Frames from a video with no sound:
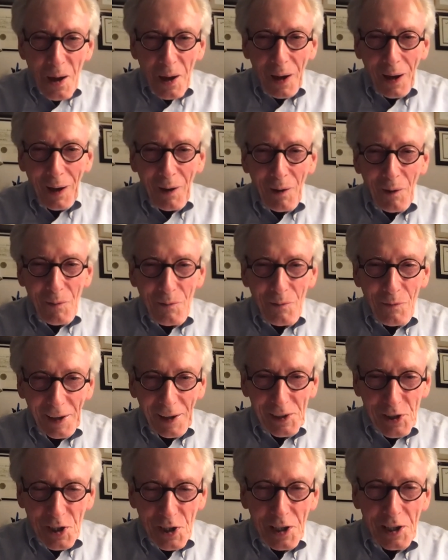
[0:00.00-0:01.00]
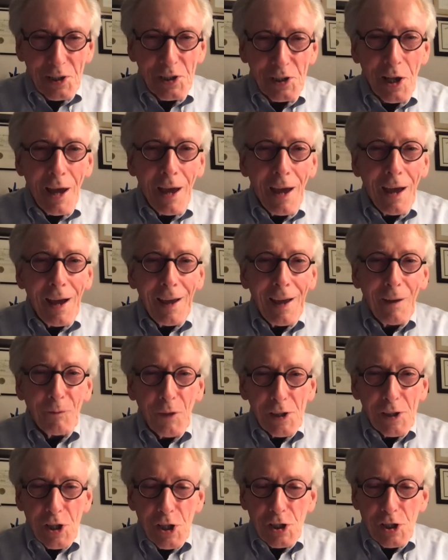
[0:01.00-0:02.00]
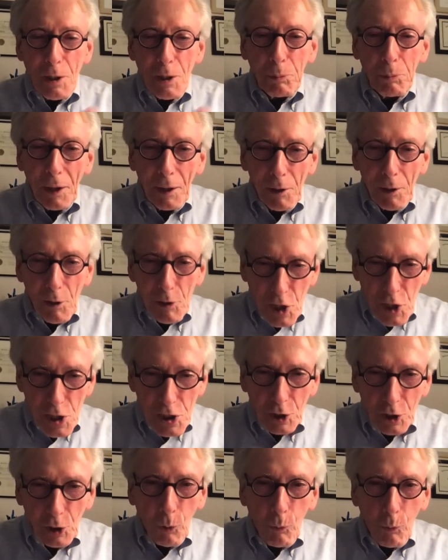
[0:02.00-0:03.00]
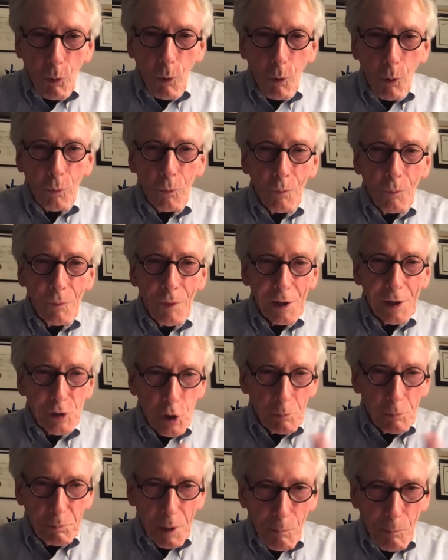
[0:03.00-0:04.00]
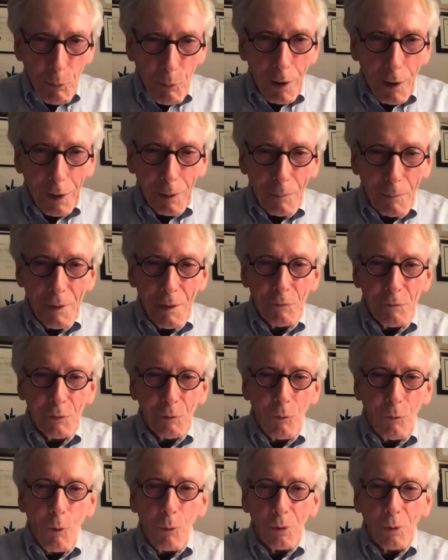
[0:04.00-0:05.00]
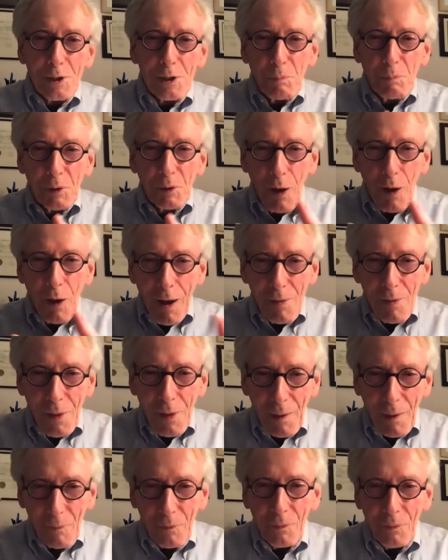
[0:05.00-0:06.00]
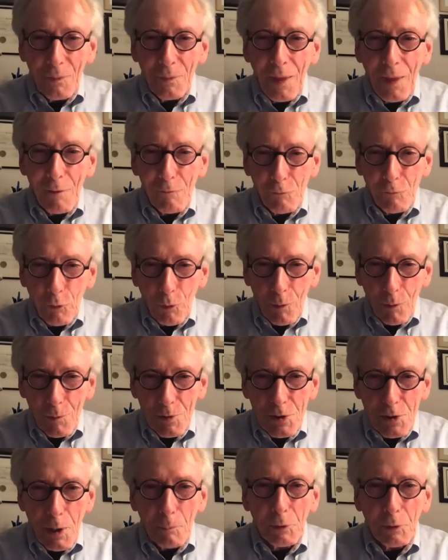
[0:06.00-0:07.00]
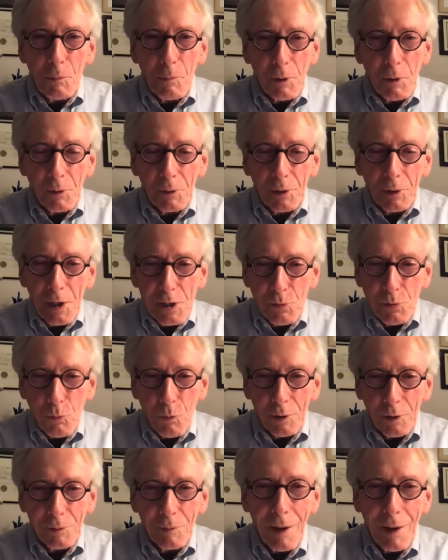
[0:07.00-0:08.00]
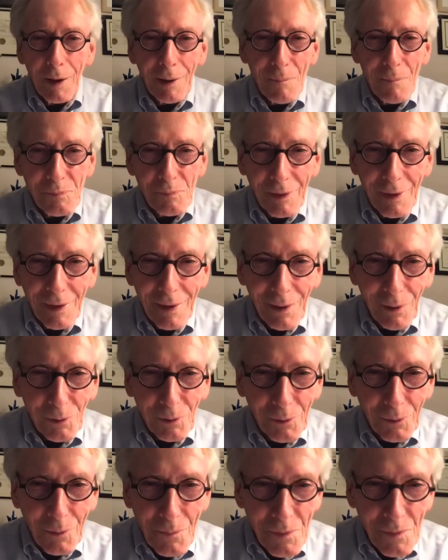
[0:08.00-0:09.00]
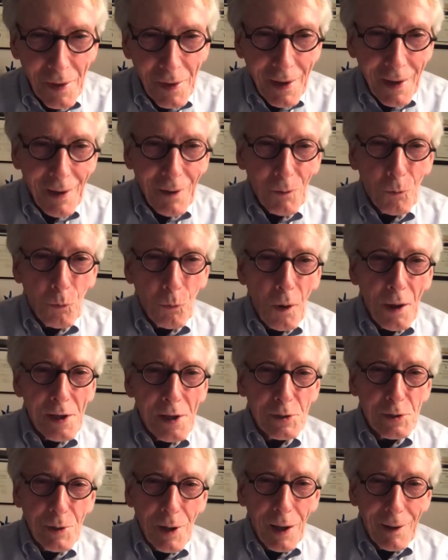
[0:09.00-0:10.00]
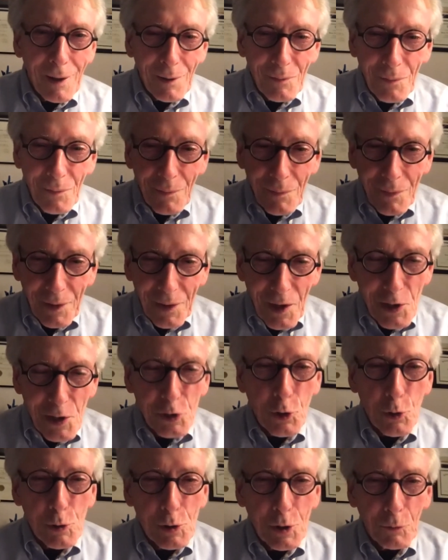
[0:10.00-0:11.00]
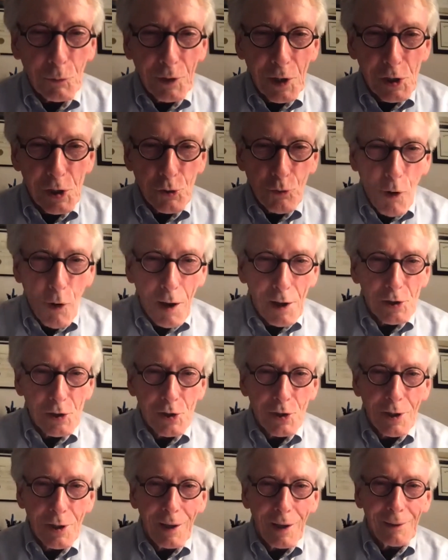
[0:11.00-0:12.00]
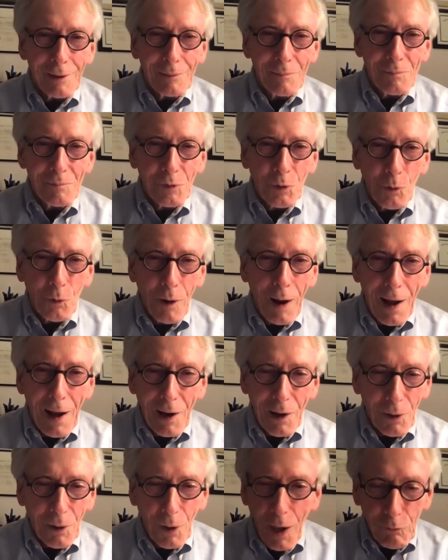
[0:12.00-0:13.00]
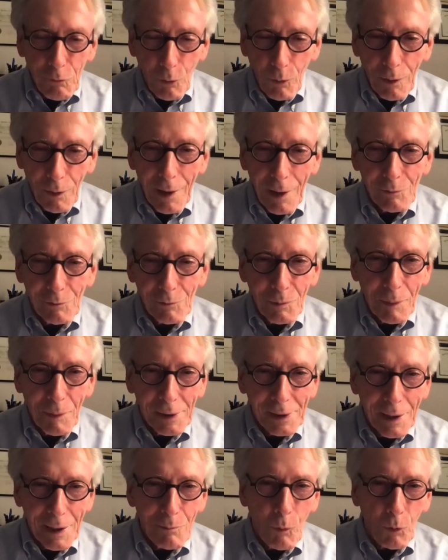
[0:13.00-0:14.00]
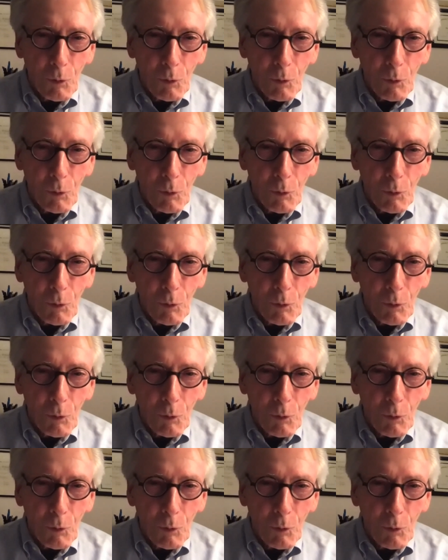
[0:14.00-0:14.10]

vaccines. If this is simply a logistical role, that shouldn't be a problem. If the role is beyond that, that for some communities would raise the issues of distrust to a higher level and would make it more